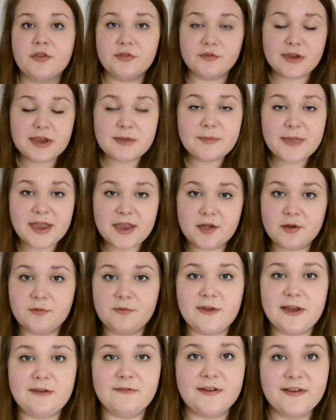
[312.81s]
I've got three makeup
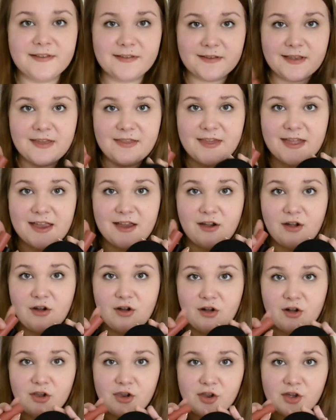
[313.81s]
favourites and they
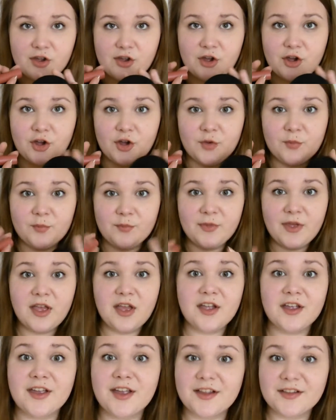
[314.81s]
all come
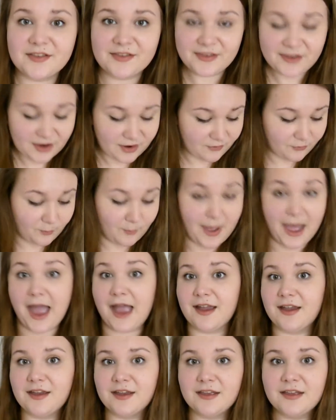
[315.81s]
courtesy of
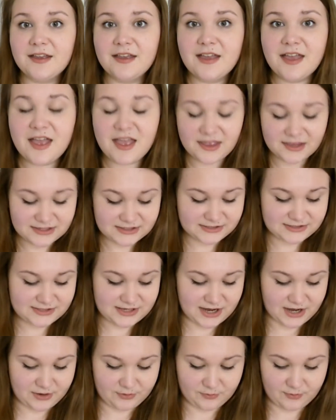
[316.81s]
MAC.
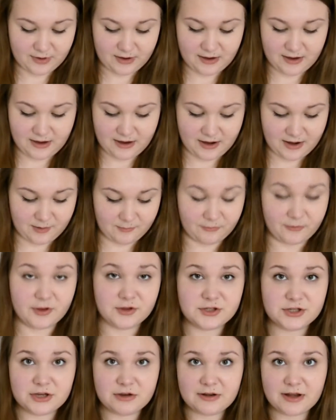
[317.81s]
So I've
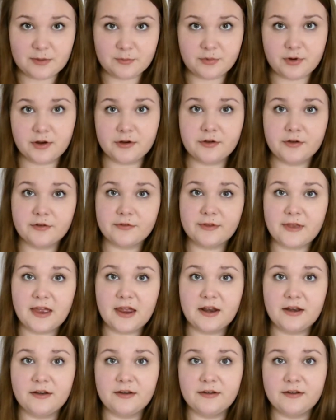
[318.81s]
got two lip products
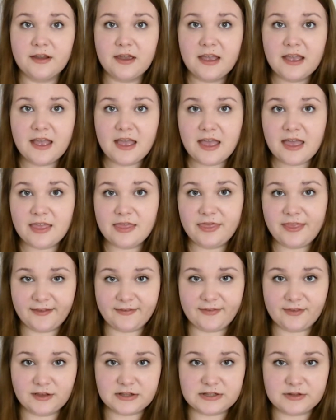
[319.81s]
and
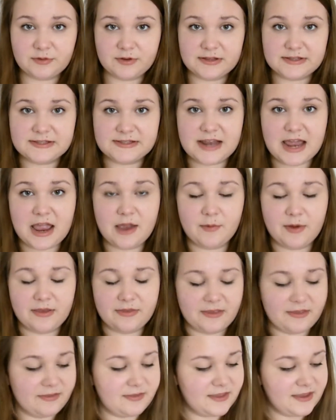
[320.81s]
this, which I'm going to start
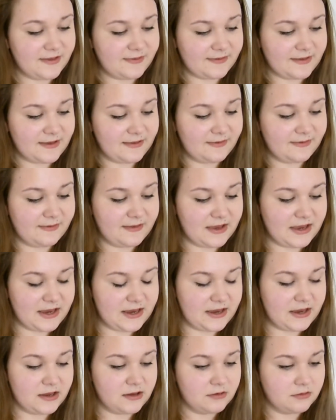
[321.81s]
with, and this is
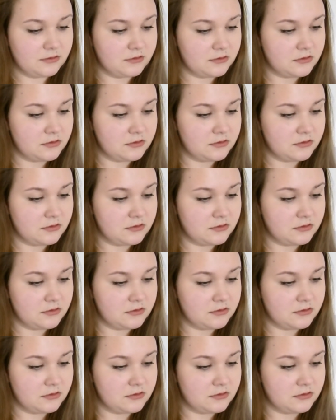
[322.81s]
the